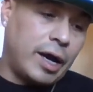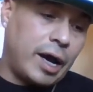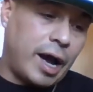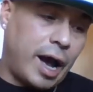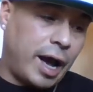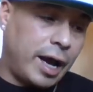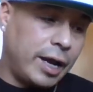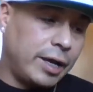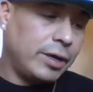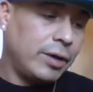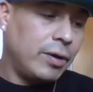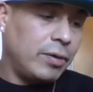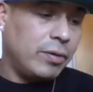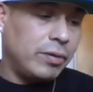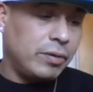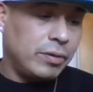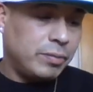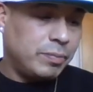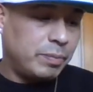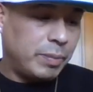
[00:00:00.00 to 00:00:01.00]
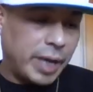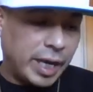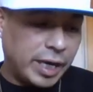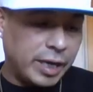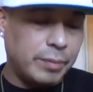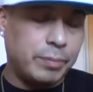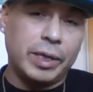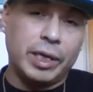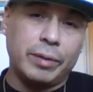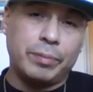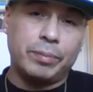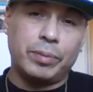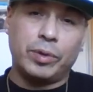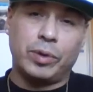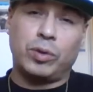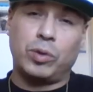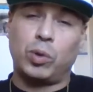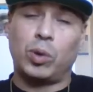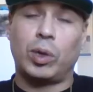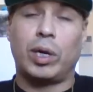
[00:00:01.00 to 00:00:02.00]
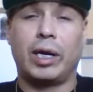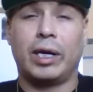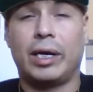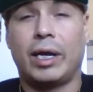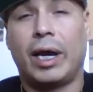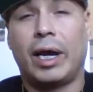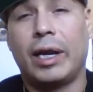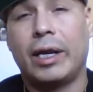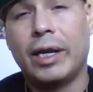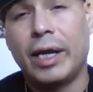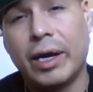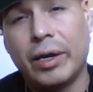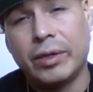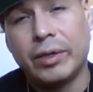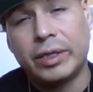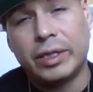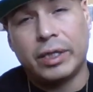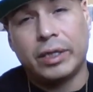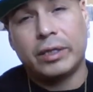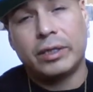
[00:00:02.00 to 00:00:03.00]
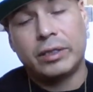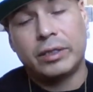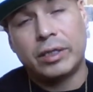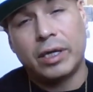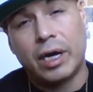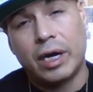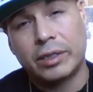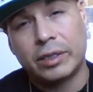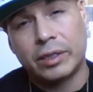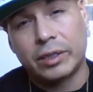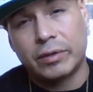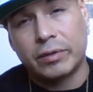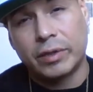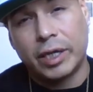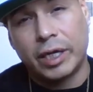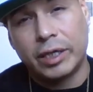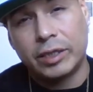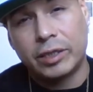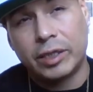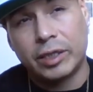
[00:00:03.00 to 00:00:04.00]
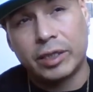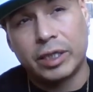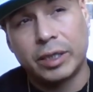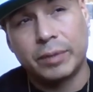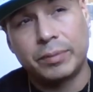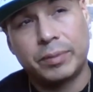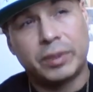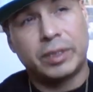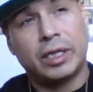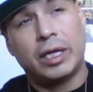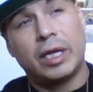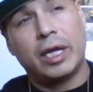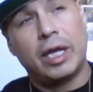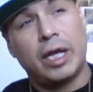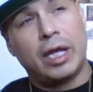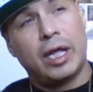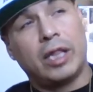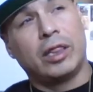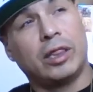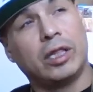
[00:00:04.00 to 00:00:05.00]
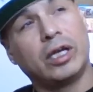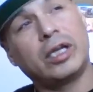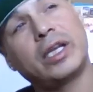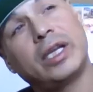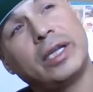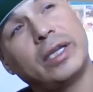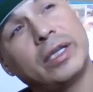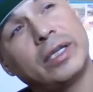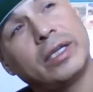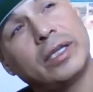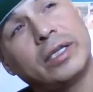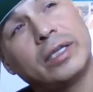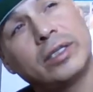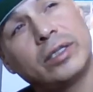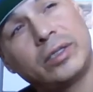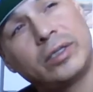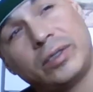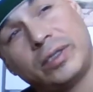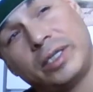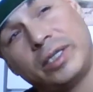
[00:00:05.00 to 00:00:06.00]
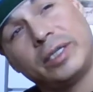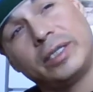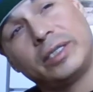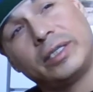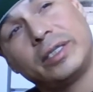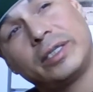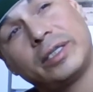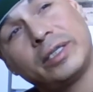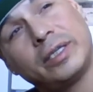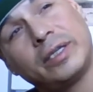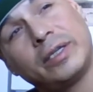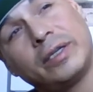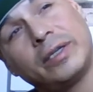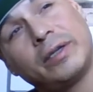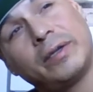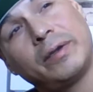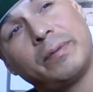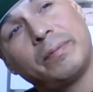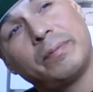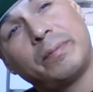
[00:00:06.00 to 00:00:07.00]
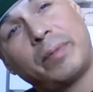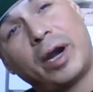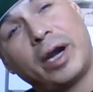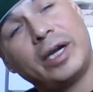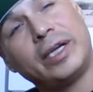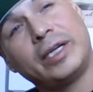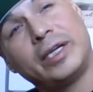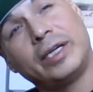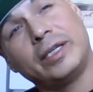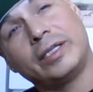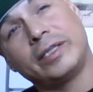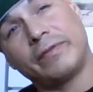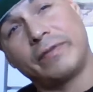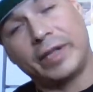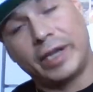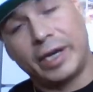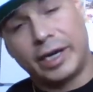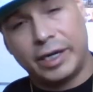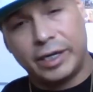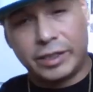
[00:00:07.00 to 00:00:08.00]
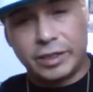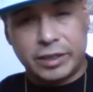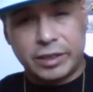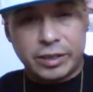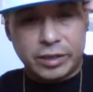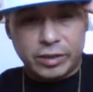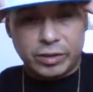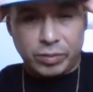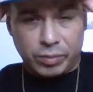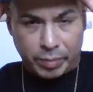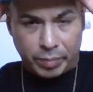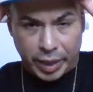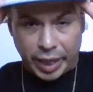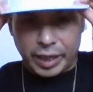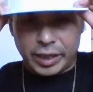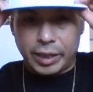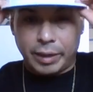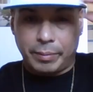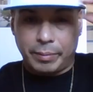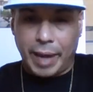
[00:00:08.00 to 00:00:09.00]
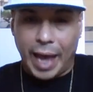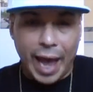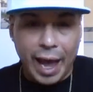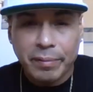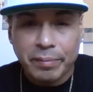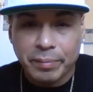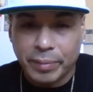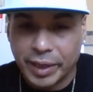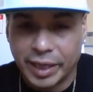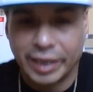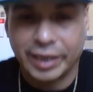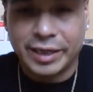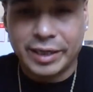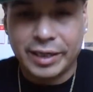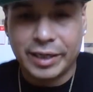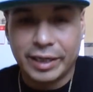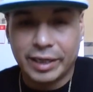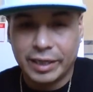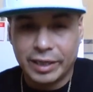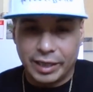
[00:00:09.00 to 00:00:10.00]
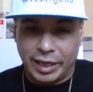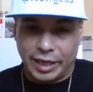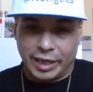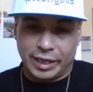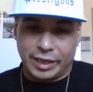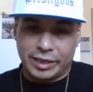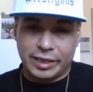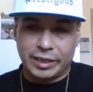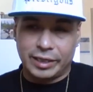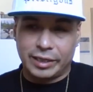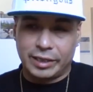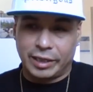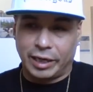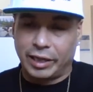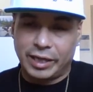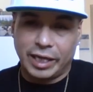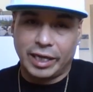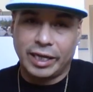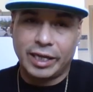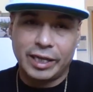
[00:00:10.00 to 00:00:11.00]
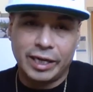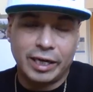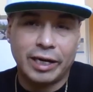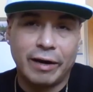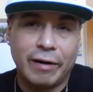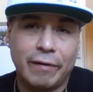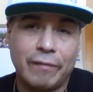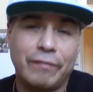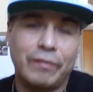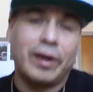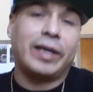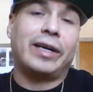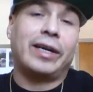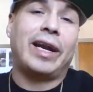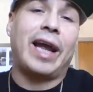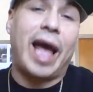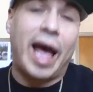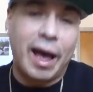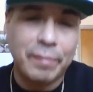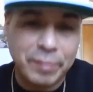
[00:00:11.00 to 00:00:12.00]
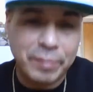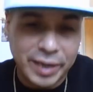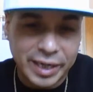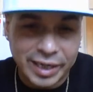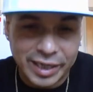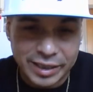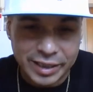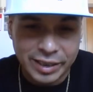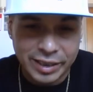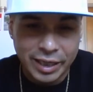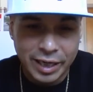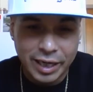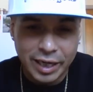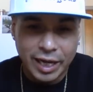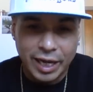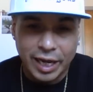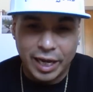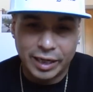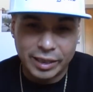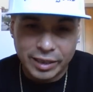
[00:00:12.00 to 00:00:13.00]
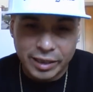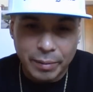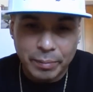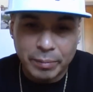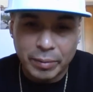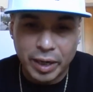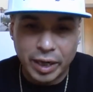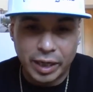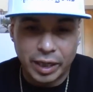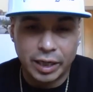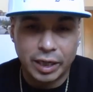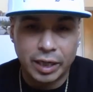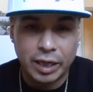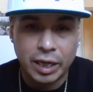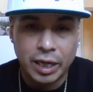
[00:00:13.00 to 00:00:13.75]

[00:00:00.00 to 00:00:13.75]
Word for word: I know many people who are in unhealthy, toxic relationships looking to these partners of theirs to make them happy. Like, they're thinking they're going to find their happiness in somebody.